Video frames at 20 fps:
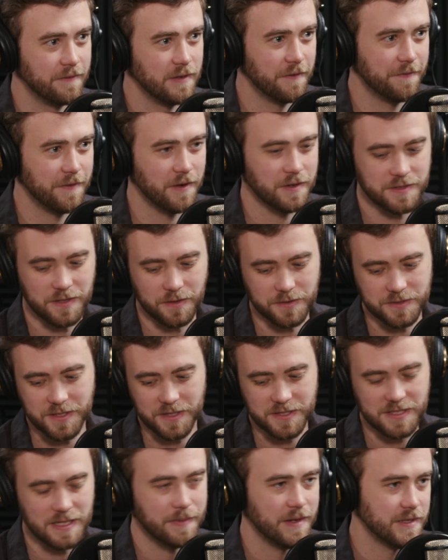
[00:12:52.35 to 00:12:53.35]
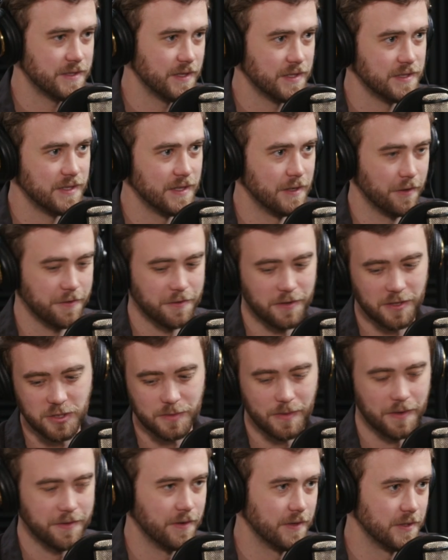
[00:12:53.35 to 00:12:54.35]
if there's 16 by 16 or
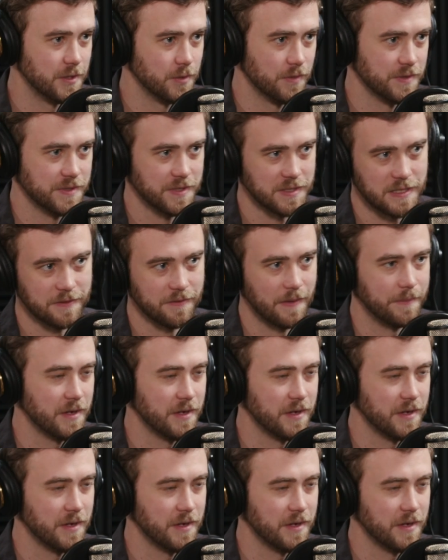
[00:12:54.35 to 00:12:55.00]
32 by 32 or 60,